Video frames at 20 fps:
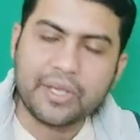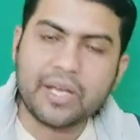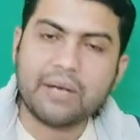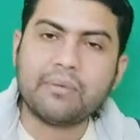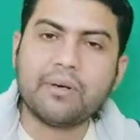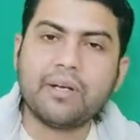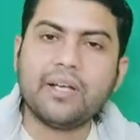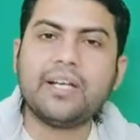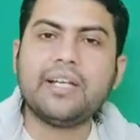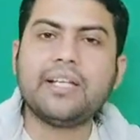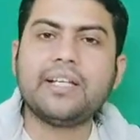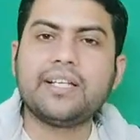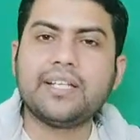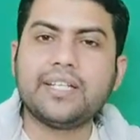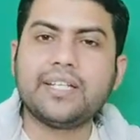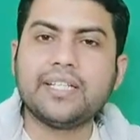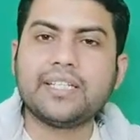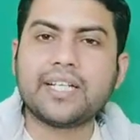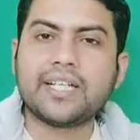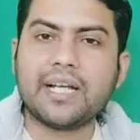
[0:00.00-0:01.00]
we have
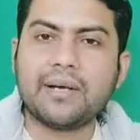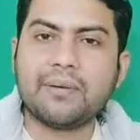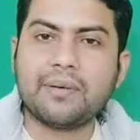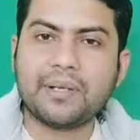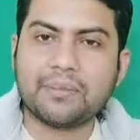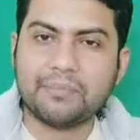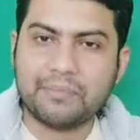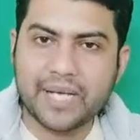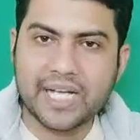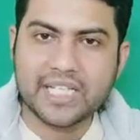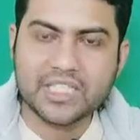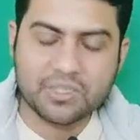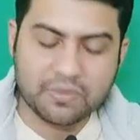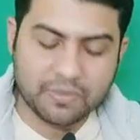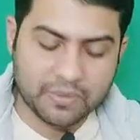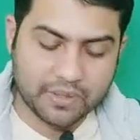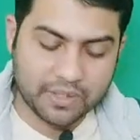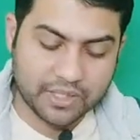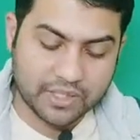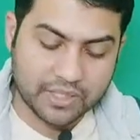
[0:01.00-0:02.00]
already created our
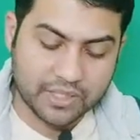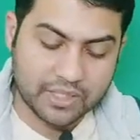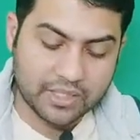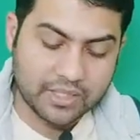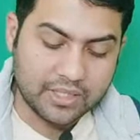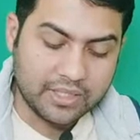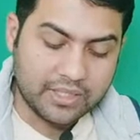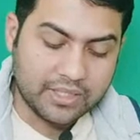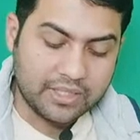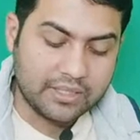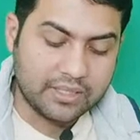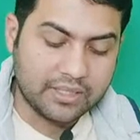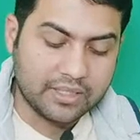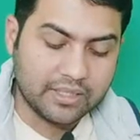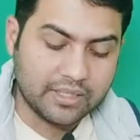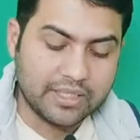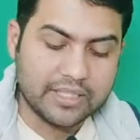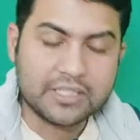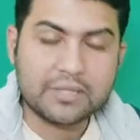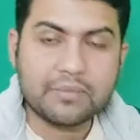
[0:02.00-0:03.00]
batch for
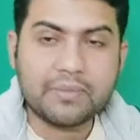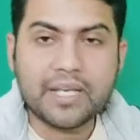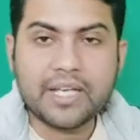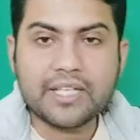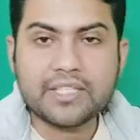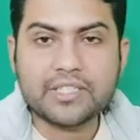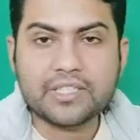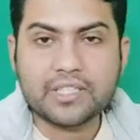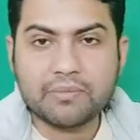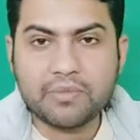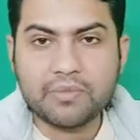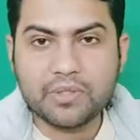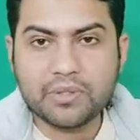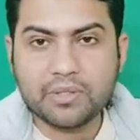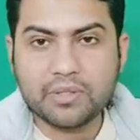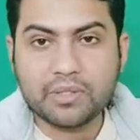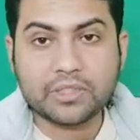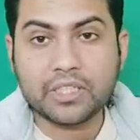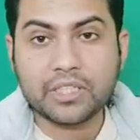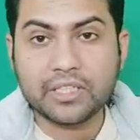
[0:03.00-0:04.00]
SBI
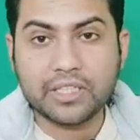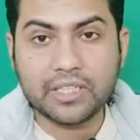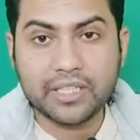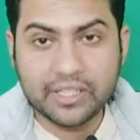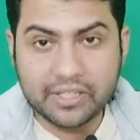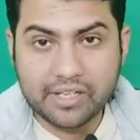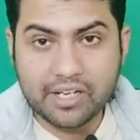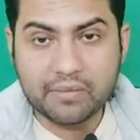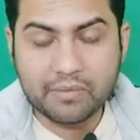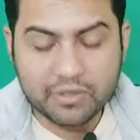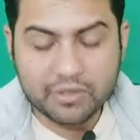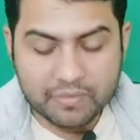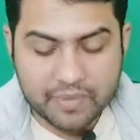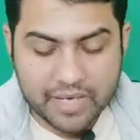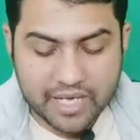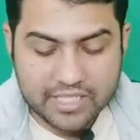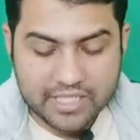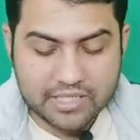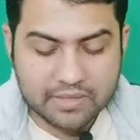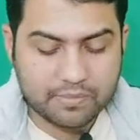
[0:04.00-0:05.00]
CBO, sorry, interview
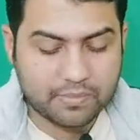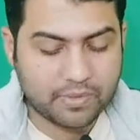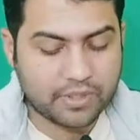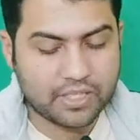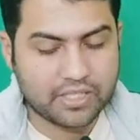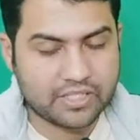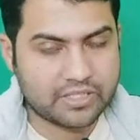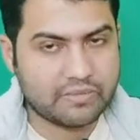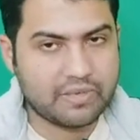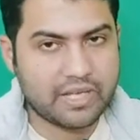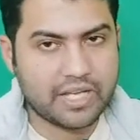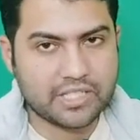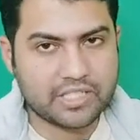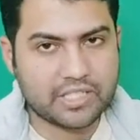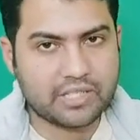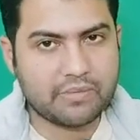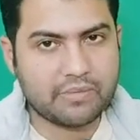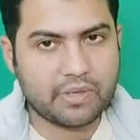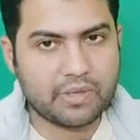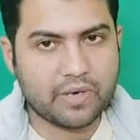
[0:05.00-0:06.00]
batch for SBI
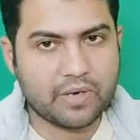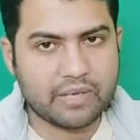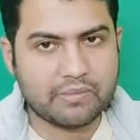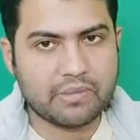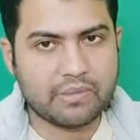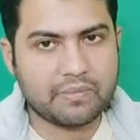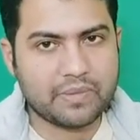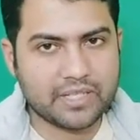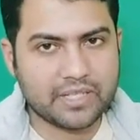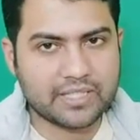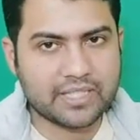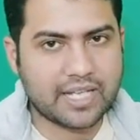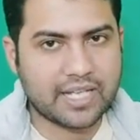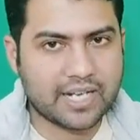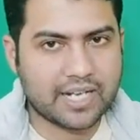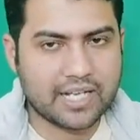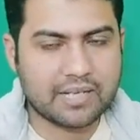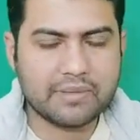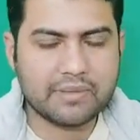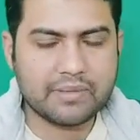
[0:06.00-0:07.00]
CBO, IBPS,
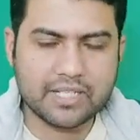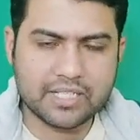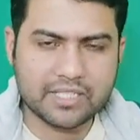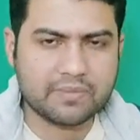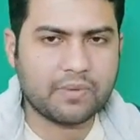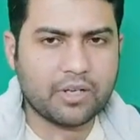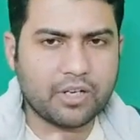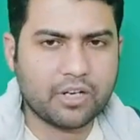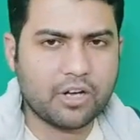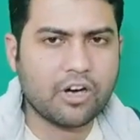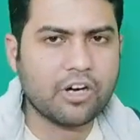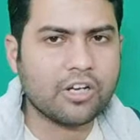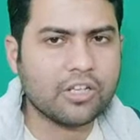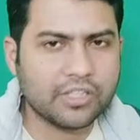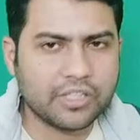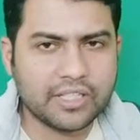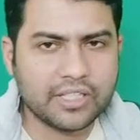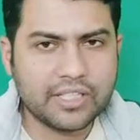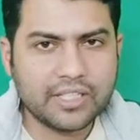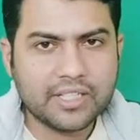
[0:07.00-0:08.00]
RRB. It is for all
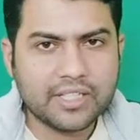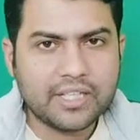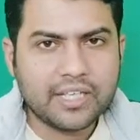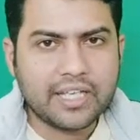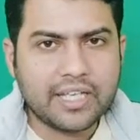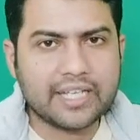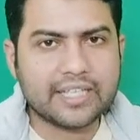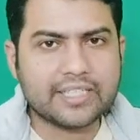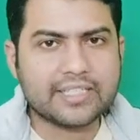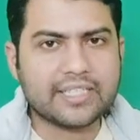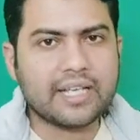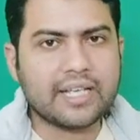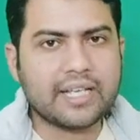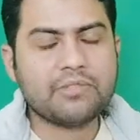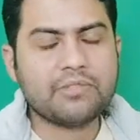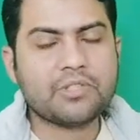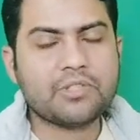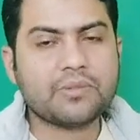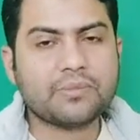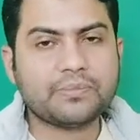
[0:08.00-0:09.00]
the
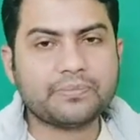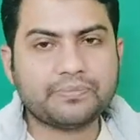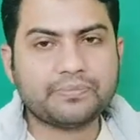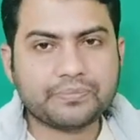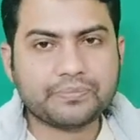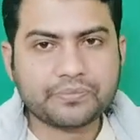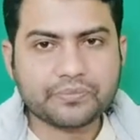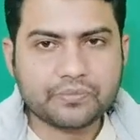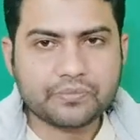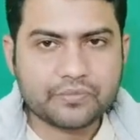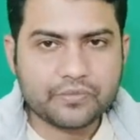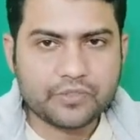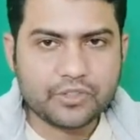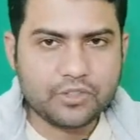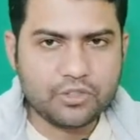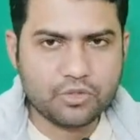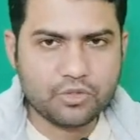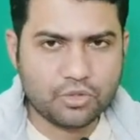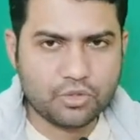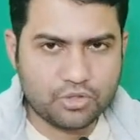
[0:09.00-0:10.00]
exams.
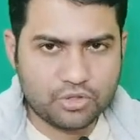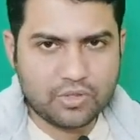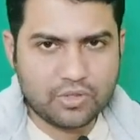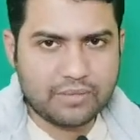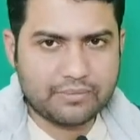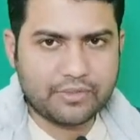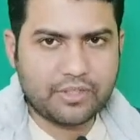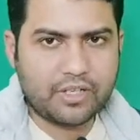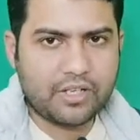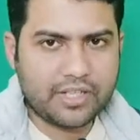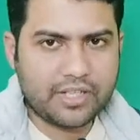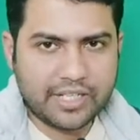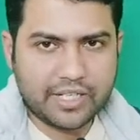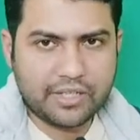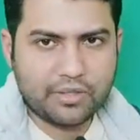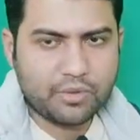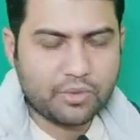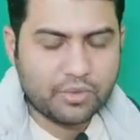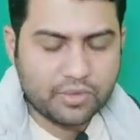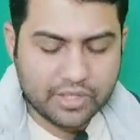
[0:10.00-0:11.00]
Those who have not
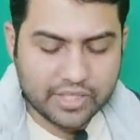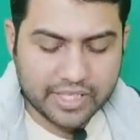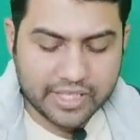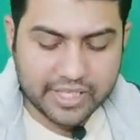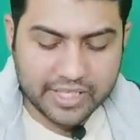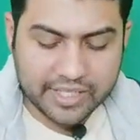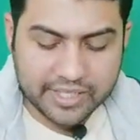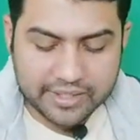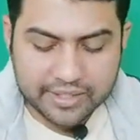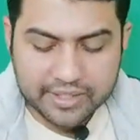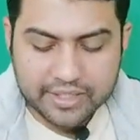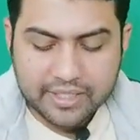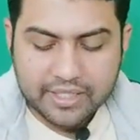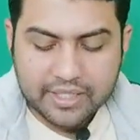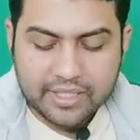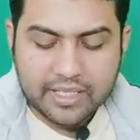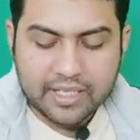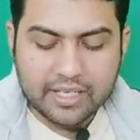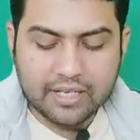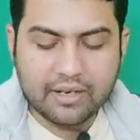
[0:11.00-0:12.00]
enrolled in
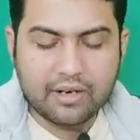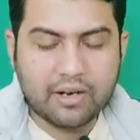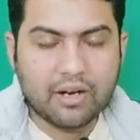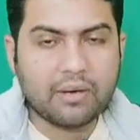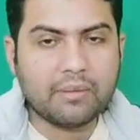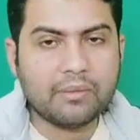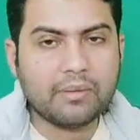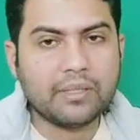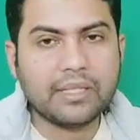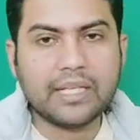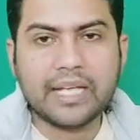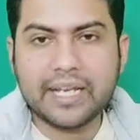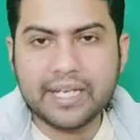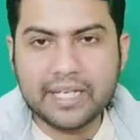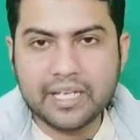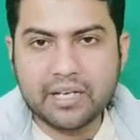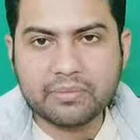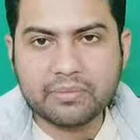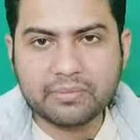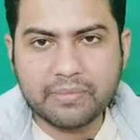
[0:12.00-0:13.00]

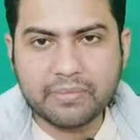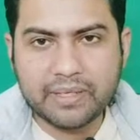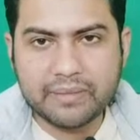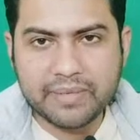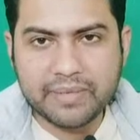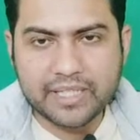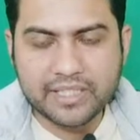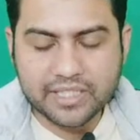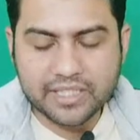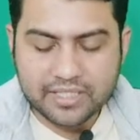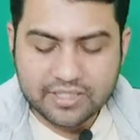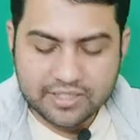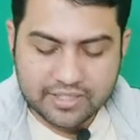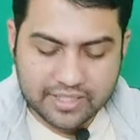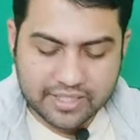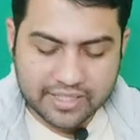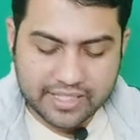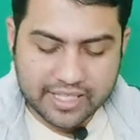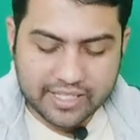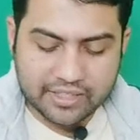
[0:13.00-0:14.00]
any my batches, they
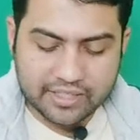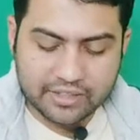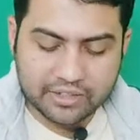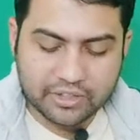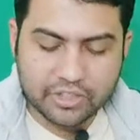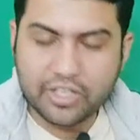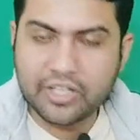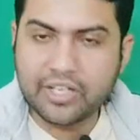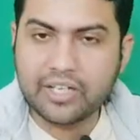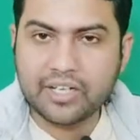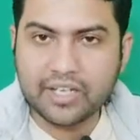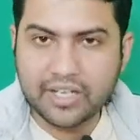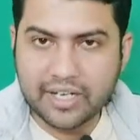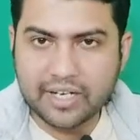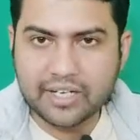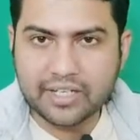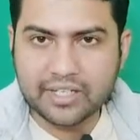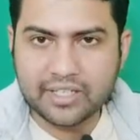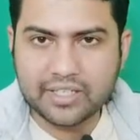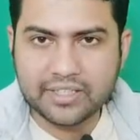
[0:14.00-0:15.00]
can join
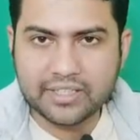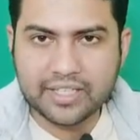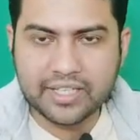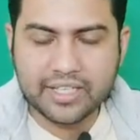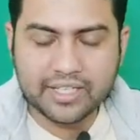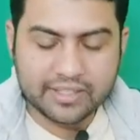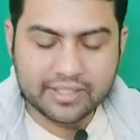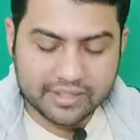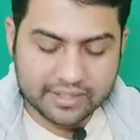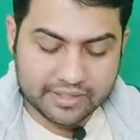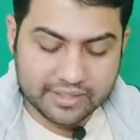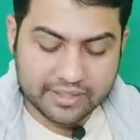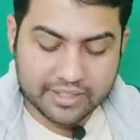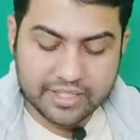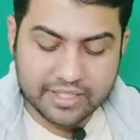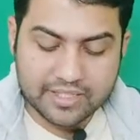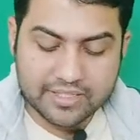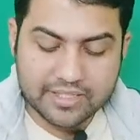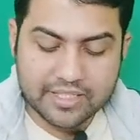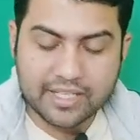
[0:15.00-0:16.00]
directly there. The
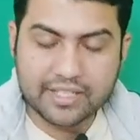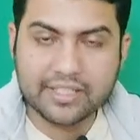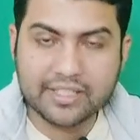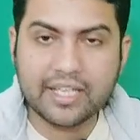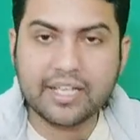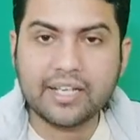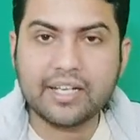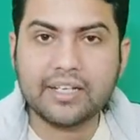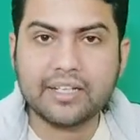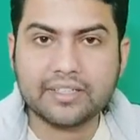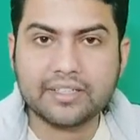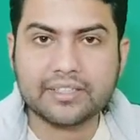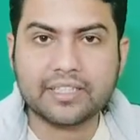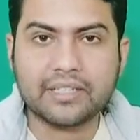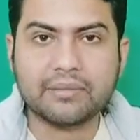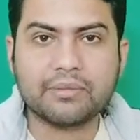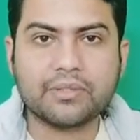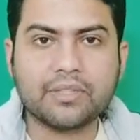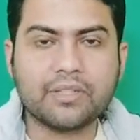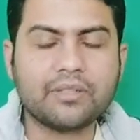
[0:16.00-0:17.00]
links are there in
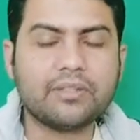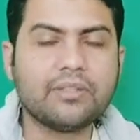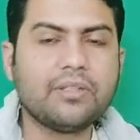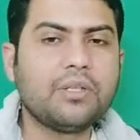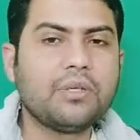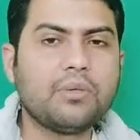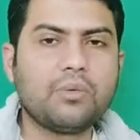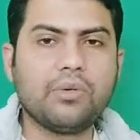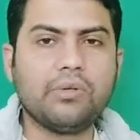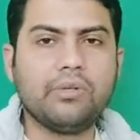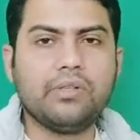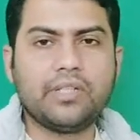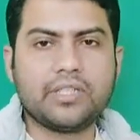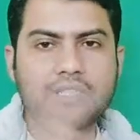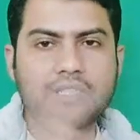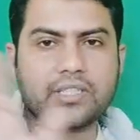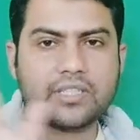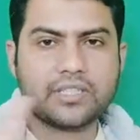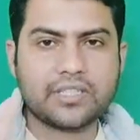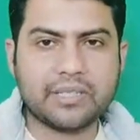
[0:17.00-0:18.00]
description. We will
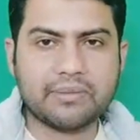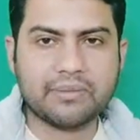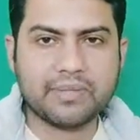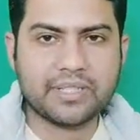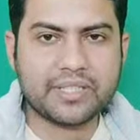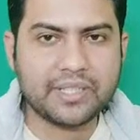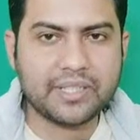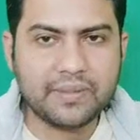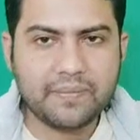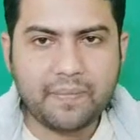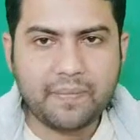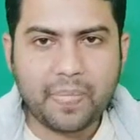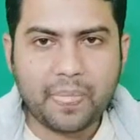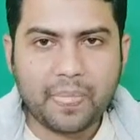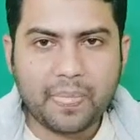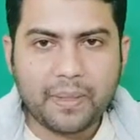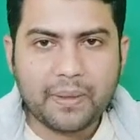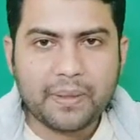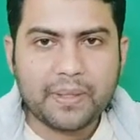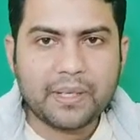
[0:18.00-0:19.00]
discuss
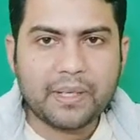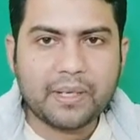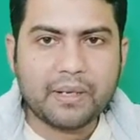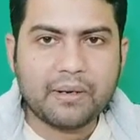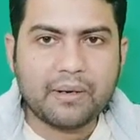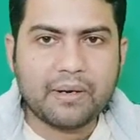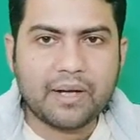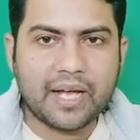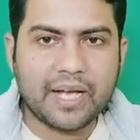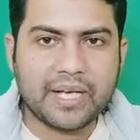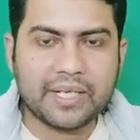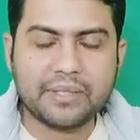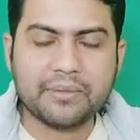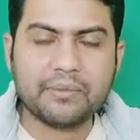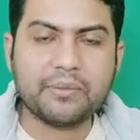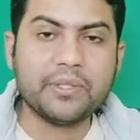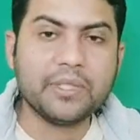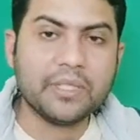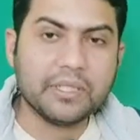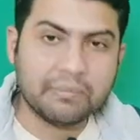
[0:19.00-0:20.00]
everything, and
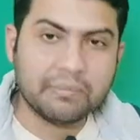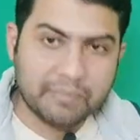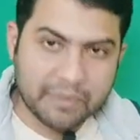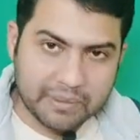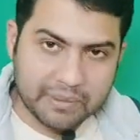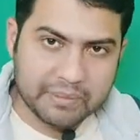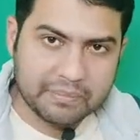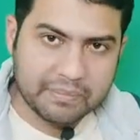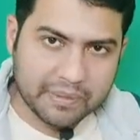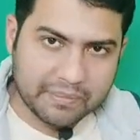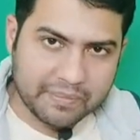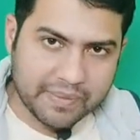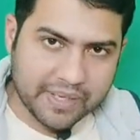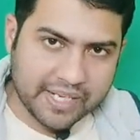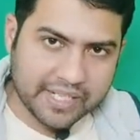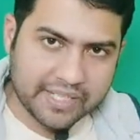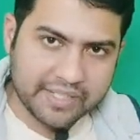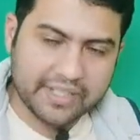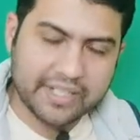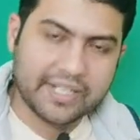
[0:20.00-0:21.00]
we will be
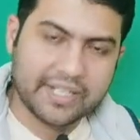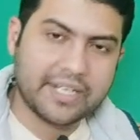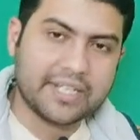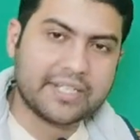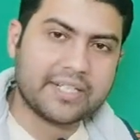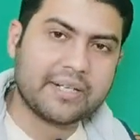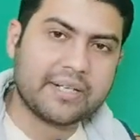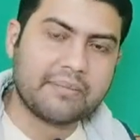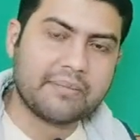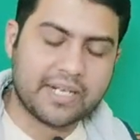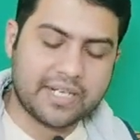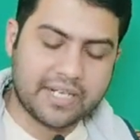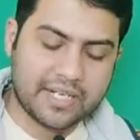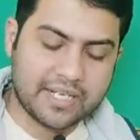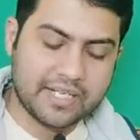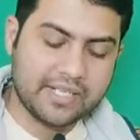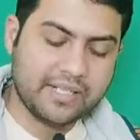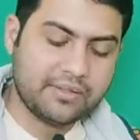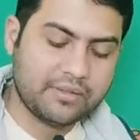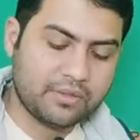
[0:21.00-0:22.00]
preparing dedicated
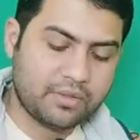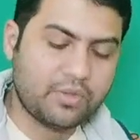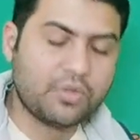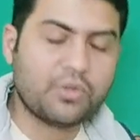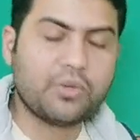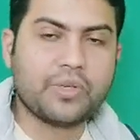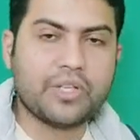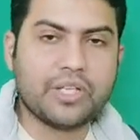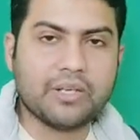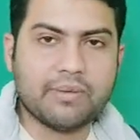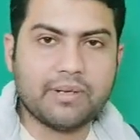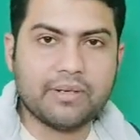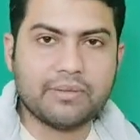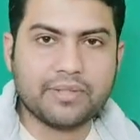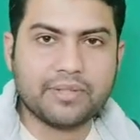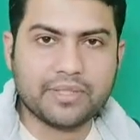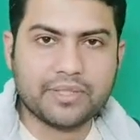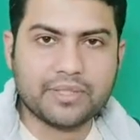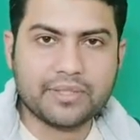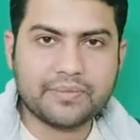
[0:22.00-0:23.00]
material. Don't worry about
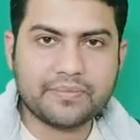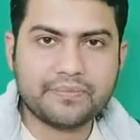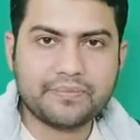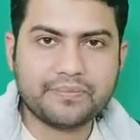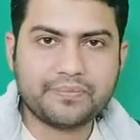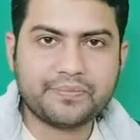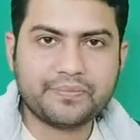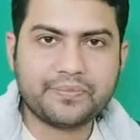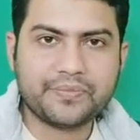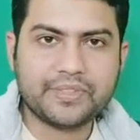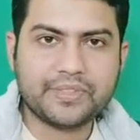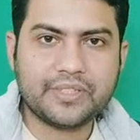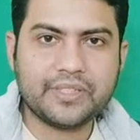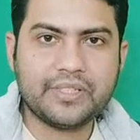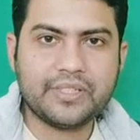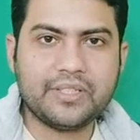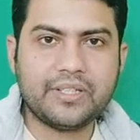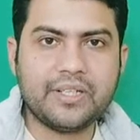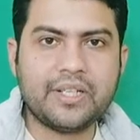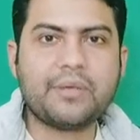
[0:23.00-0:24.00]
it.
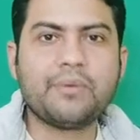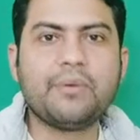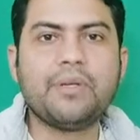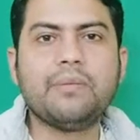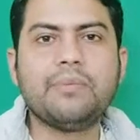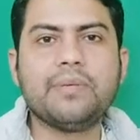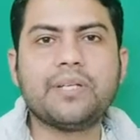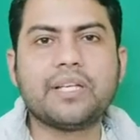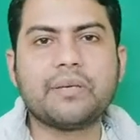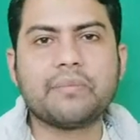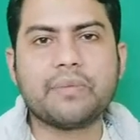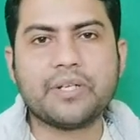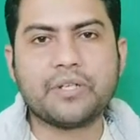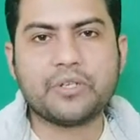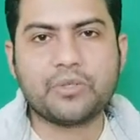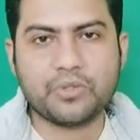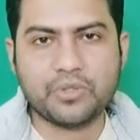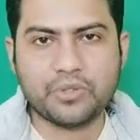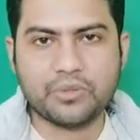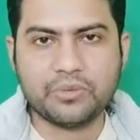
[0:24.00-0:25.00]
It will be given
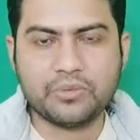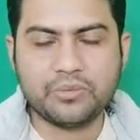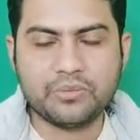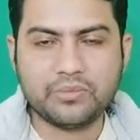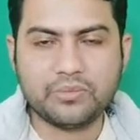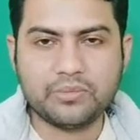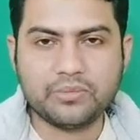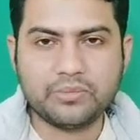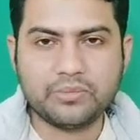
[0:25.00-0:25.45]
to you